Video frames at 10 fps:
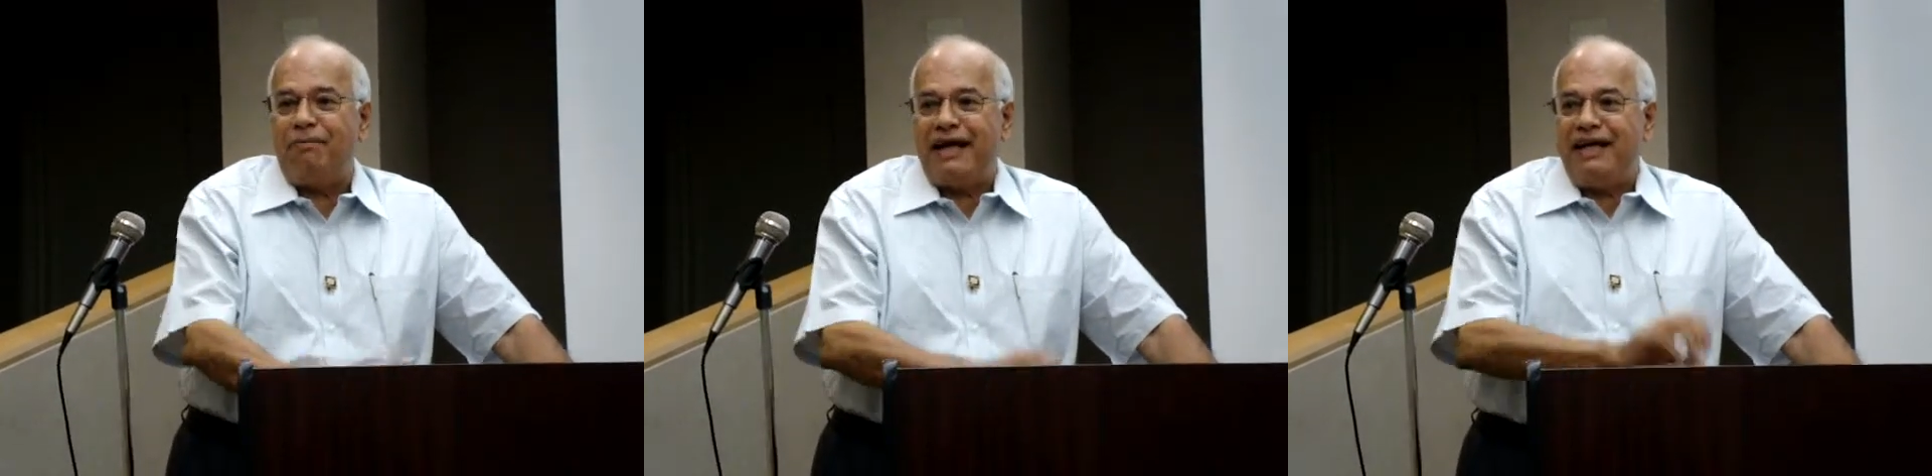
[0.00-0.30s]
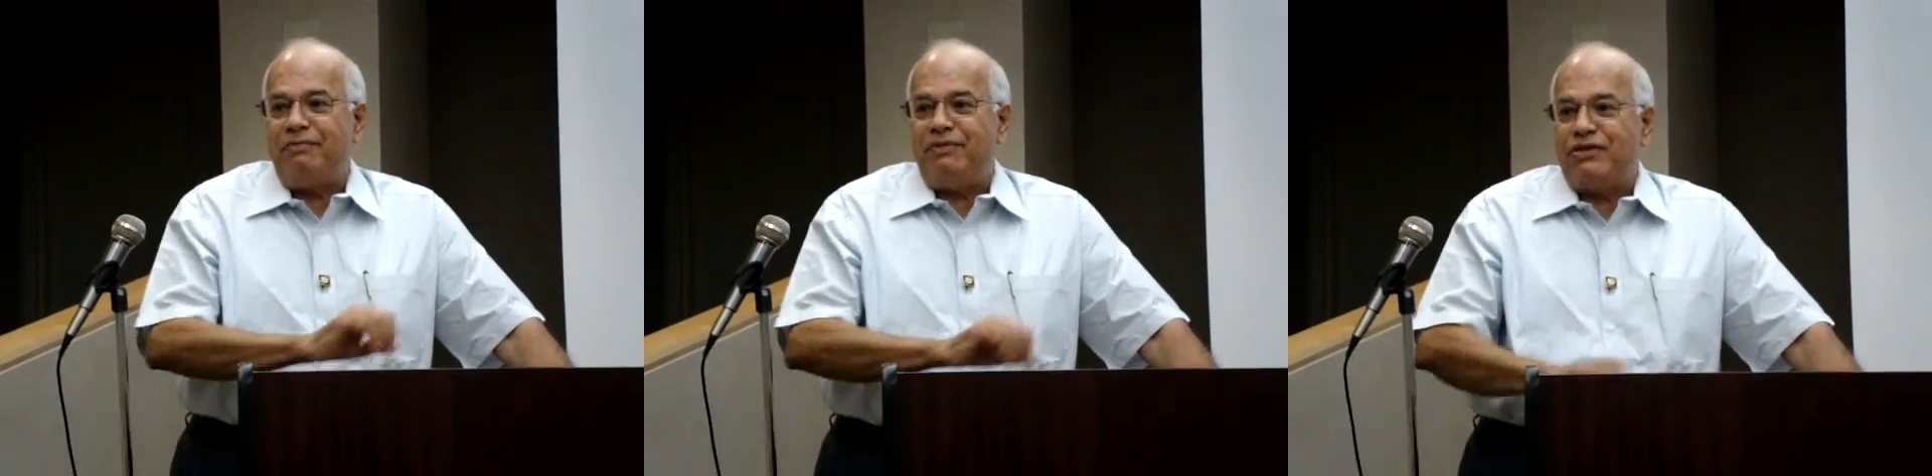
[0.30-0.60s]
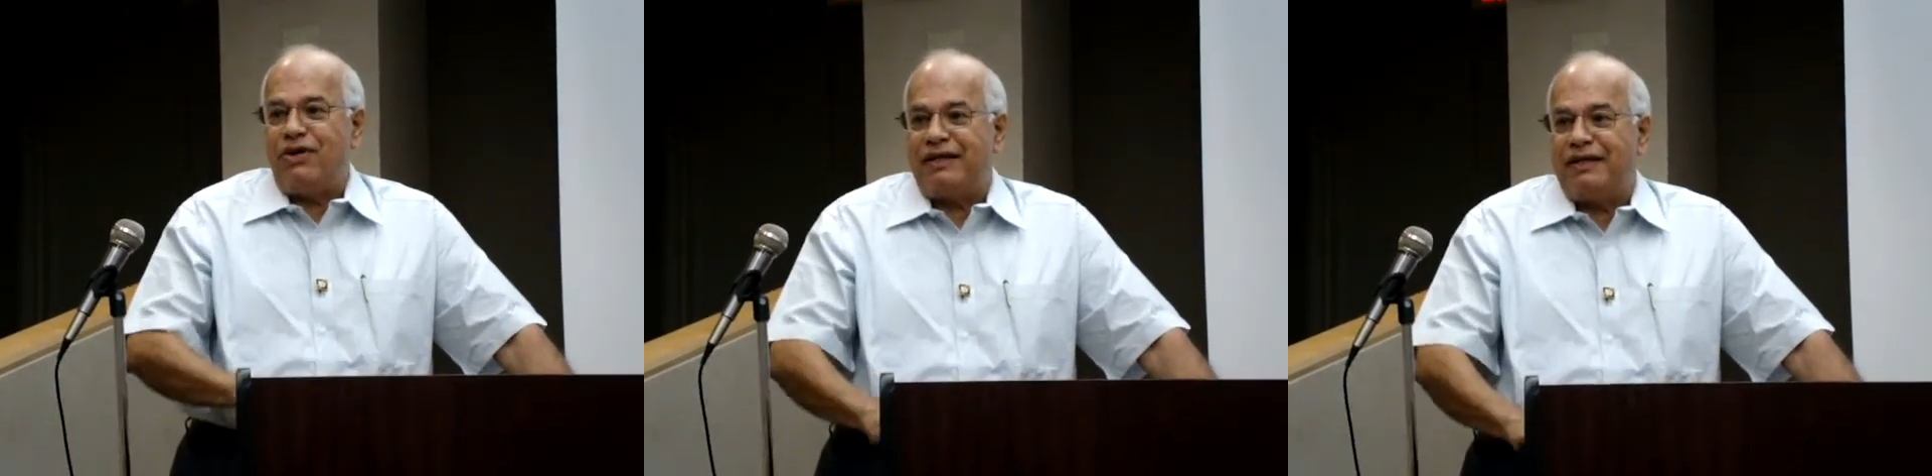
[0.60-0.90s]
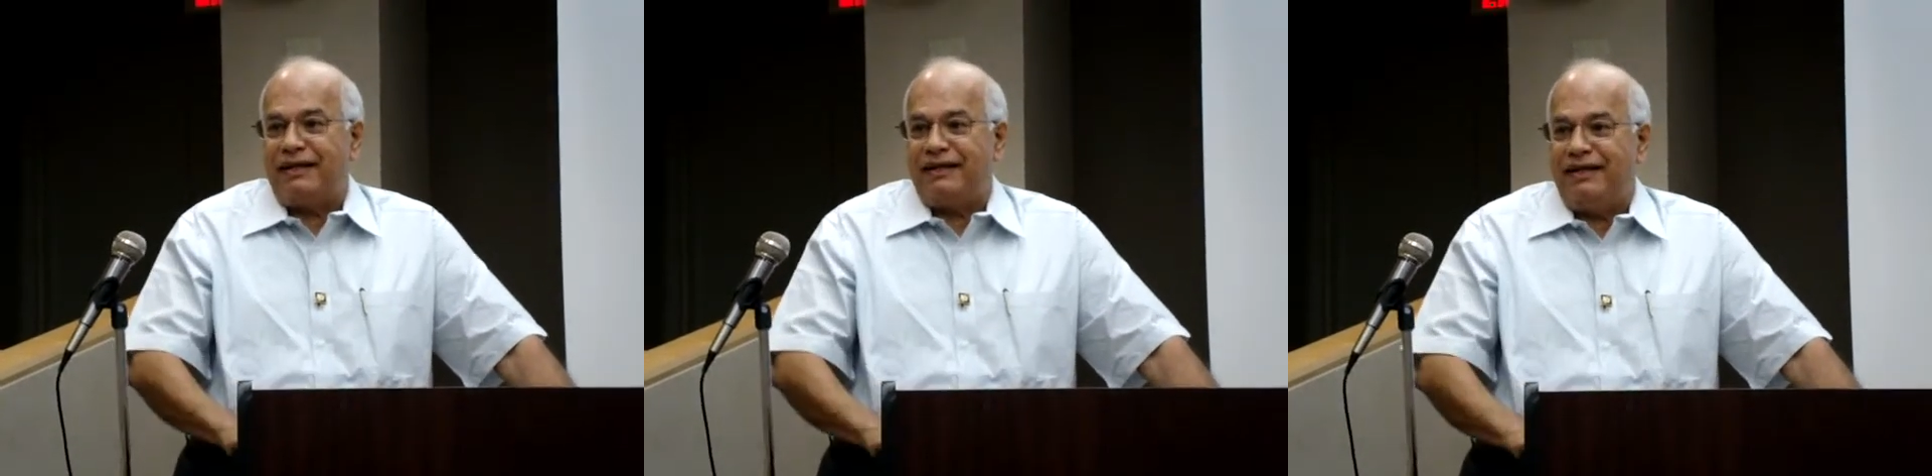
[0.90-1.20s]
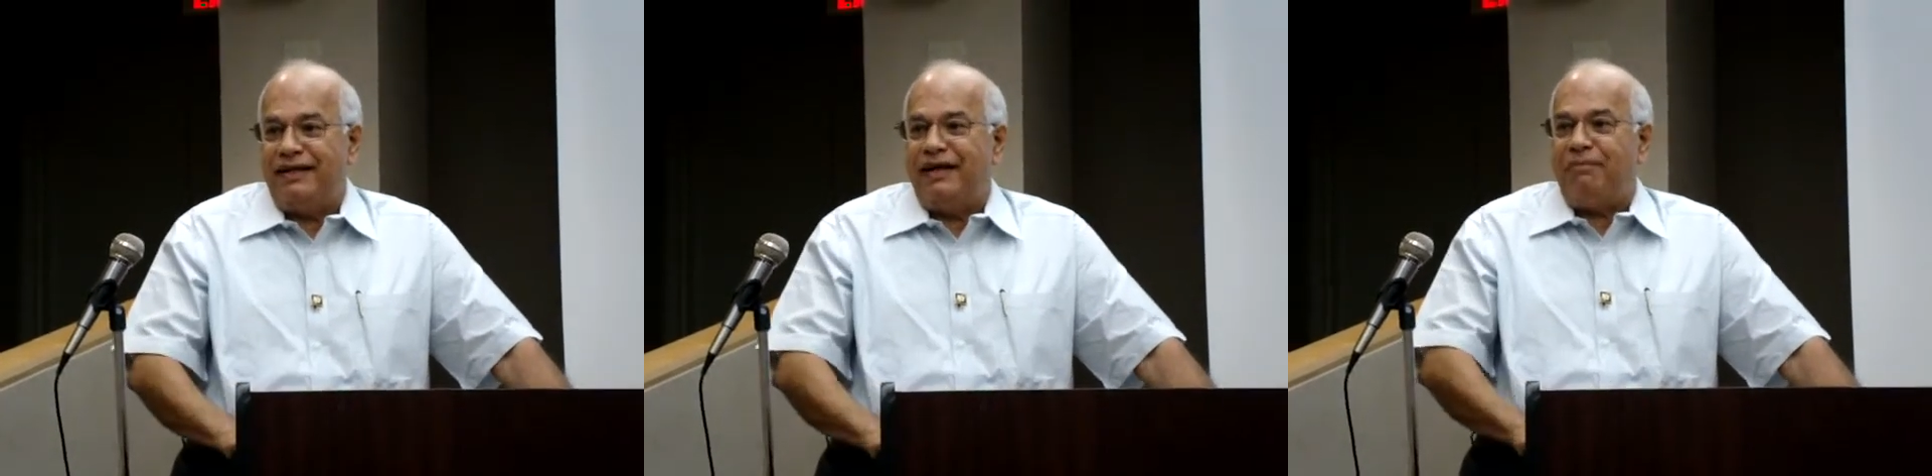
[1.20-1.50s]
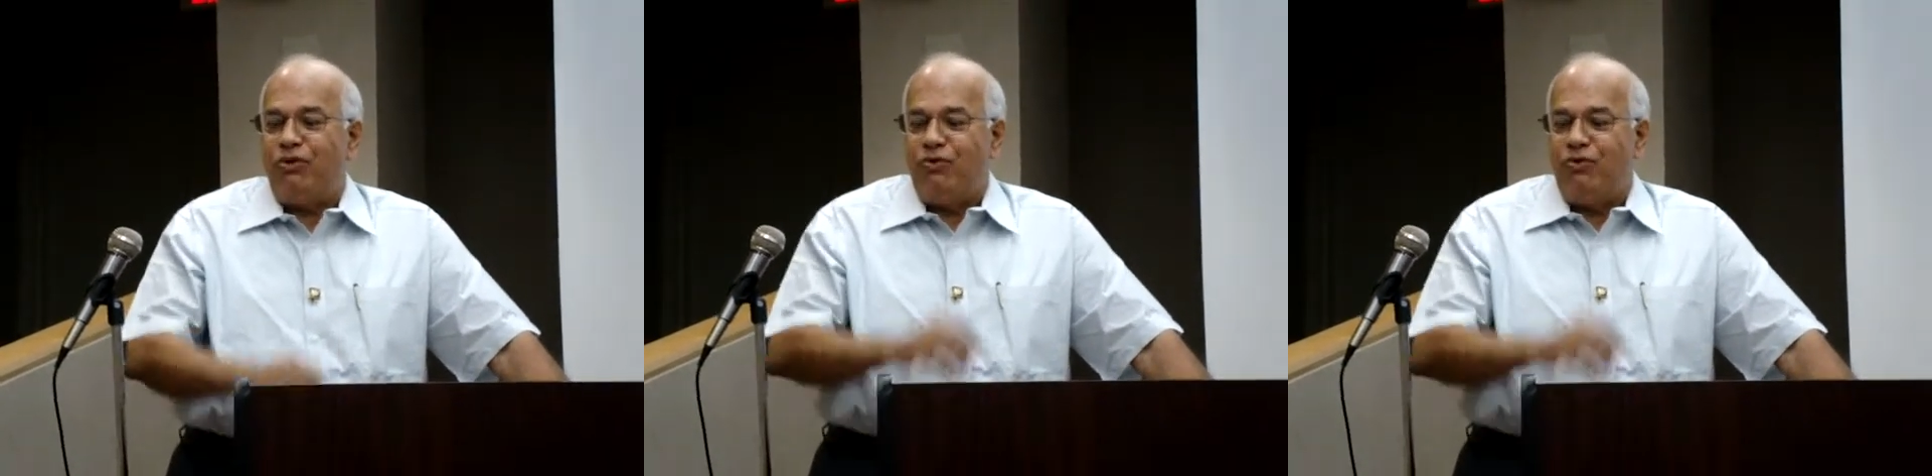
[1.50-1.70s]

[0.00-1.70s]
my name is not there.